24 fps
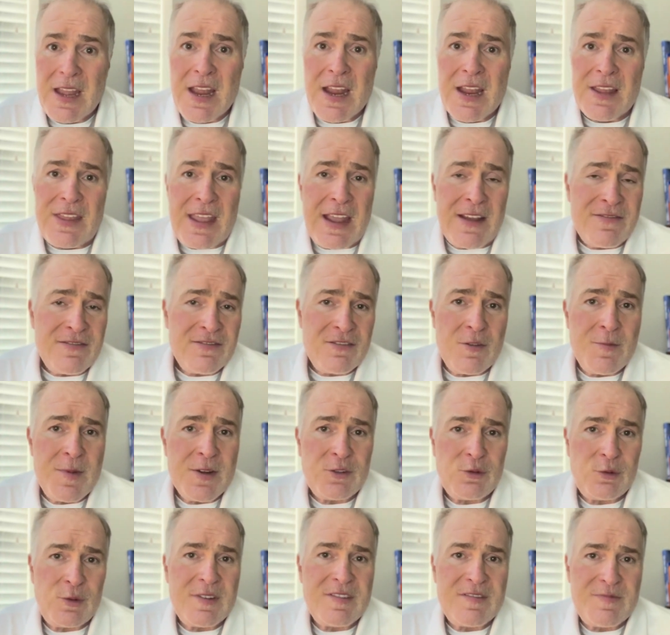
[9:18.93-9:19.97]
They have so
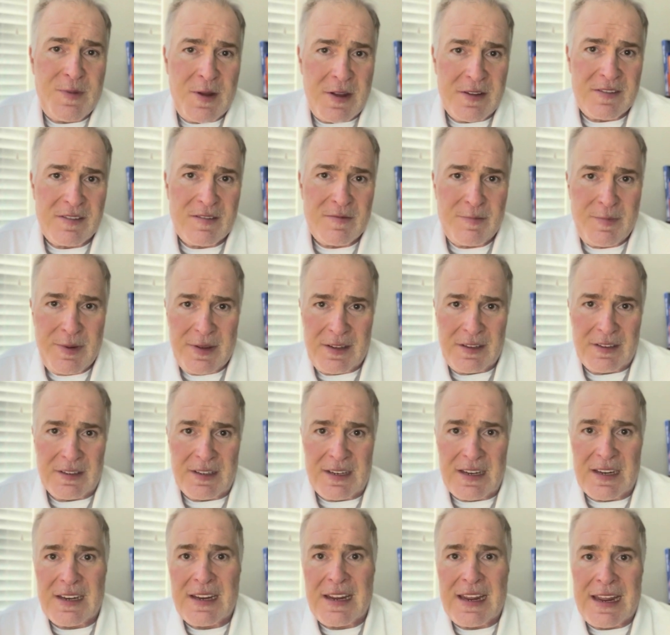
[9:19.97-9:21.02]
much
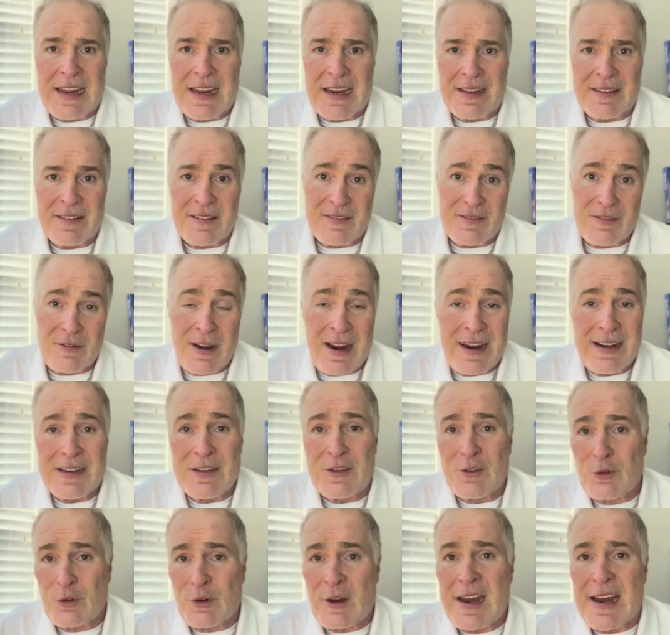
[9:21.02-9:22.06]
responsibility and they're so highly
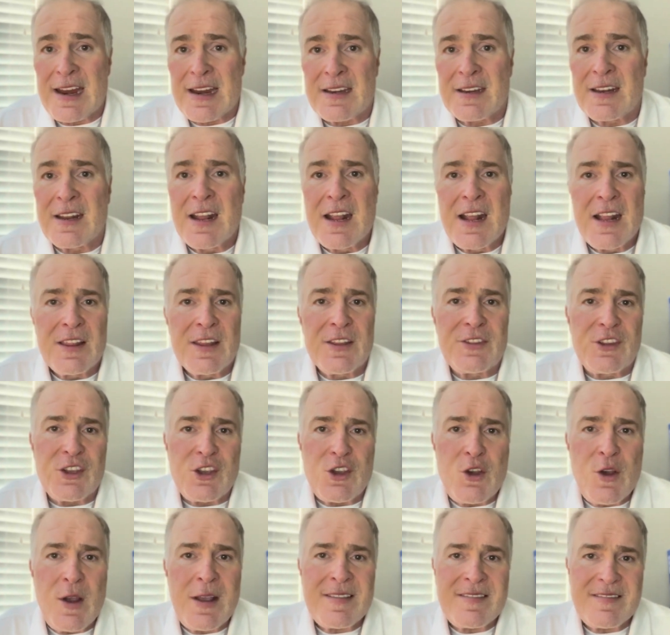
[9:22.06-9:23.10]
trained that the
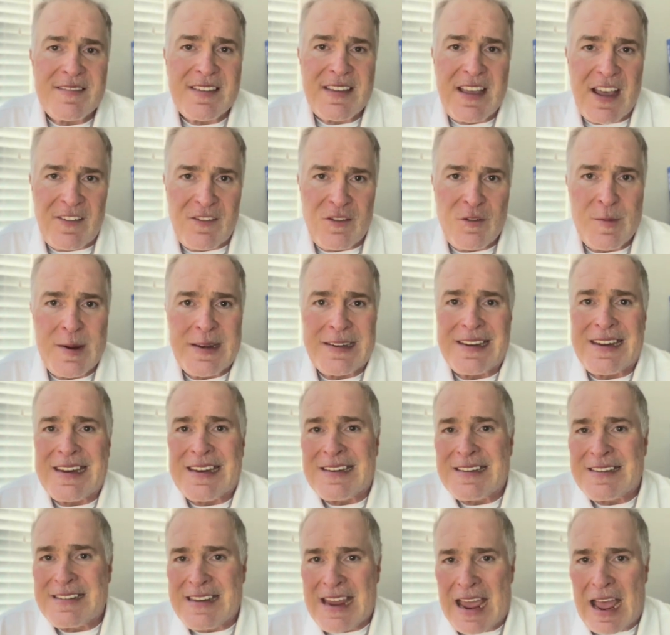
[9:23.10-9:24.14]
U.S. government
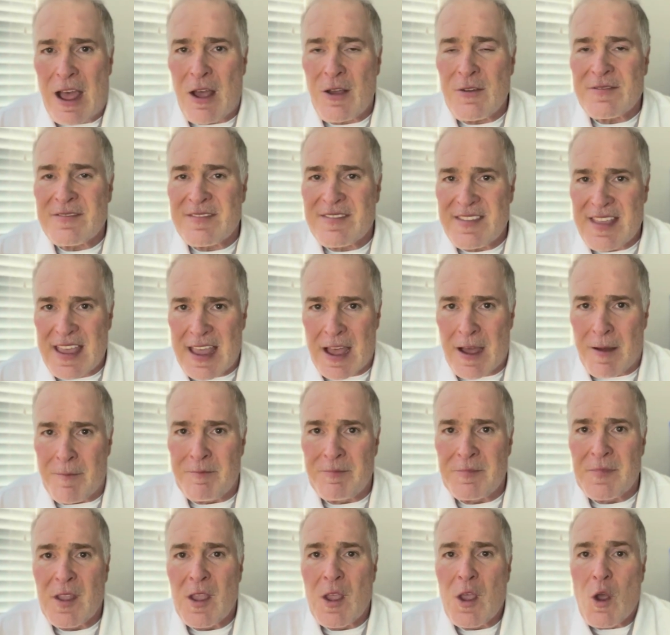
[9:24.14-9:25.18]
endows
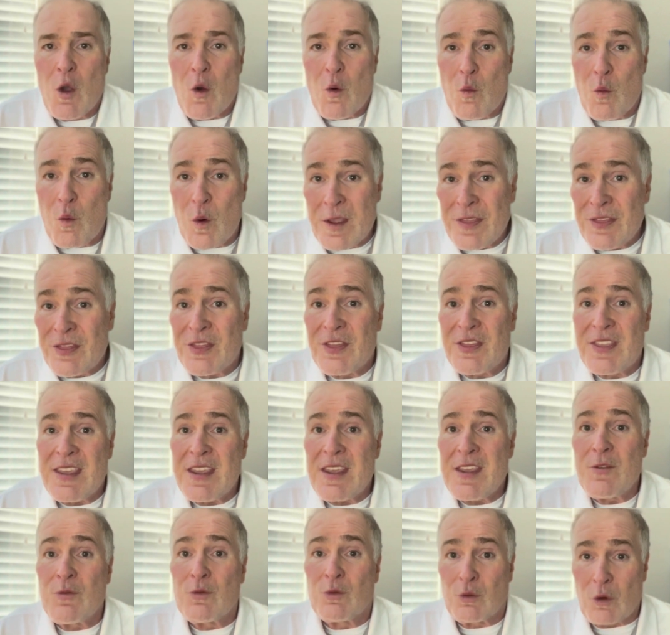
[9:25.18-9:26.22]
them with
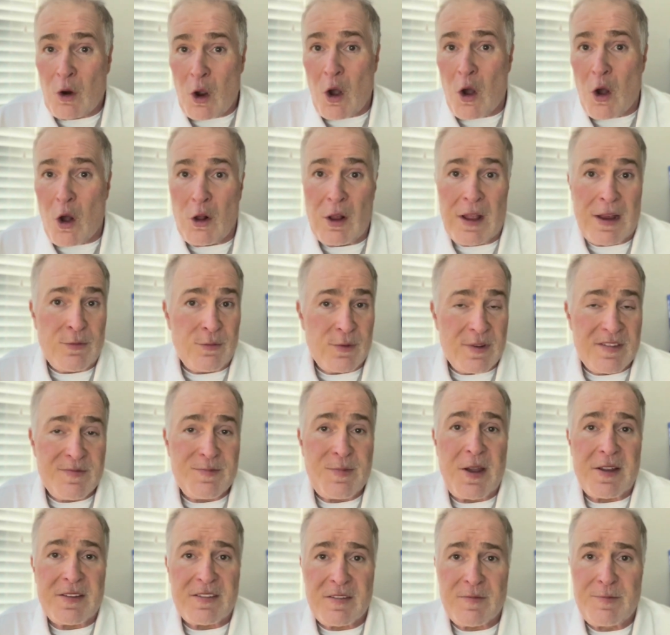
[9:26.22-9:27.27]
the role and
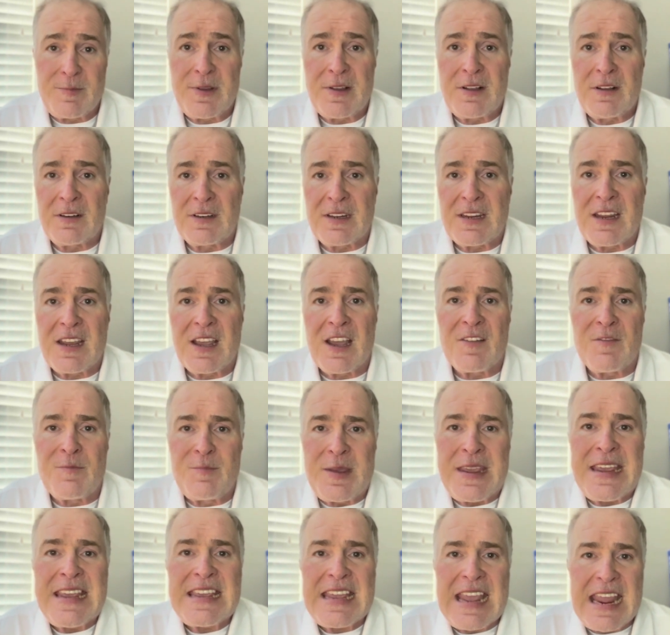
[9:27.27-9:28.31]
responsibility of
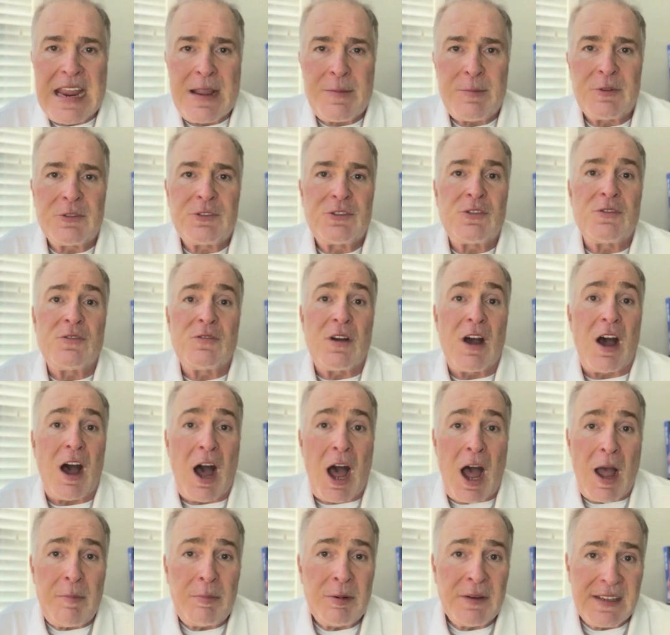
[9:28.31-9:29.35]
being able to
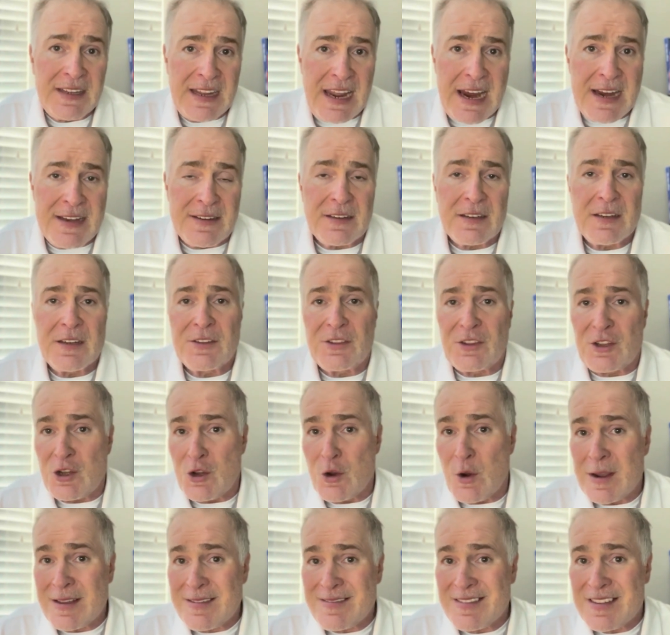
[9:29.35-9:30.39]
obligate the
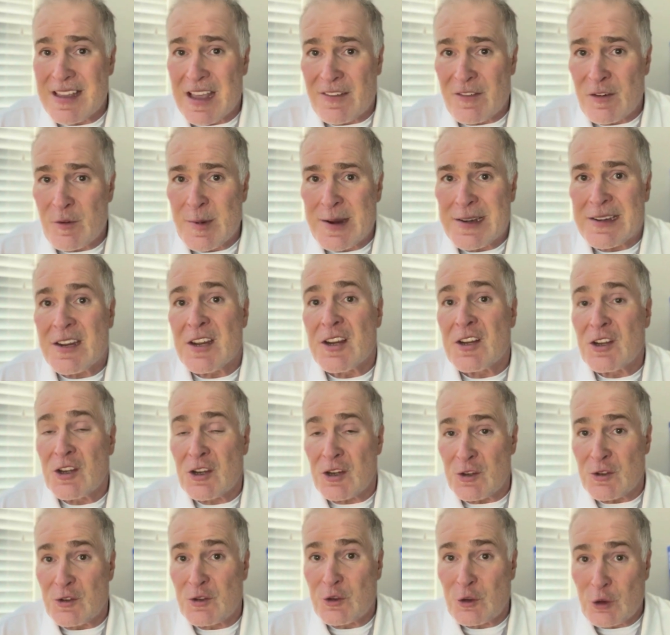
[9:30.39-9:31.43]
U.S. government
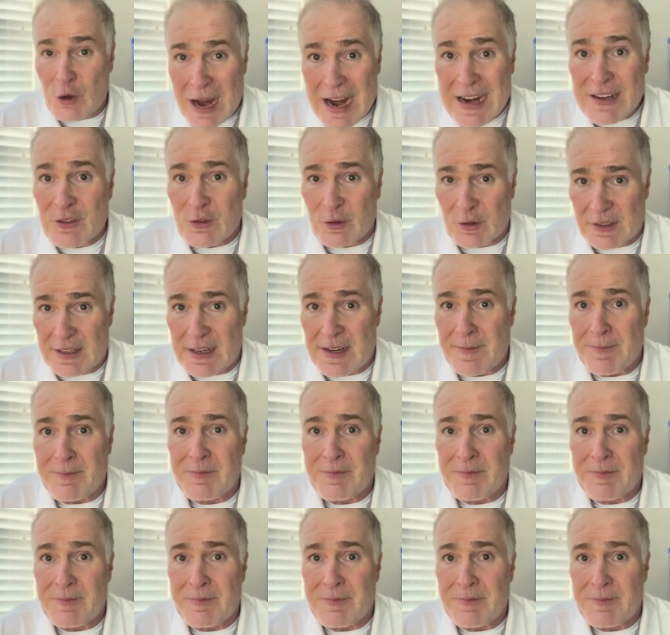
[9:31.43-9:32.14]
contractually